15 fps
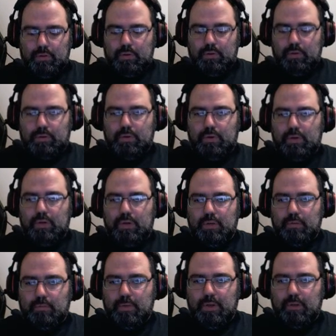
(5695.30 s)
So I need
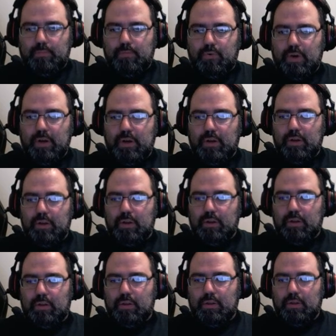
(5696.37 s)
to make a point
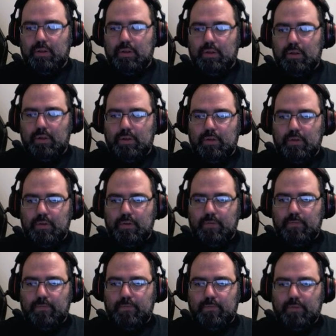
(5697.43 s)

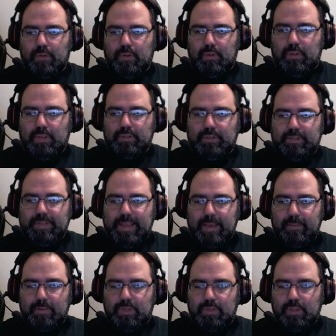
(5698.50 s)
of at least
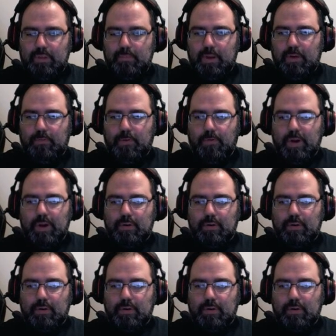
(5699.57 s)
damaging them every round.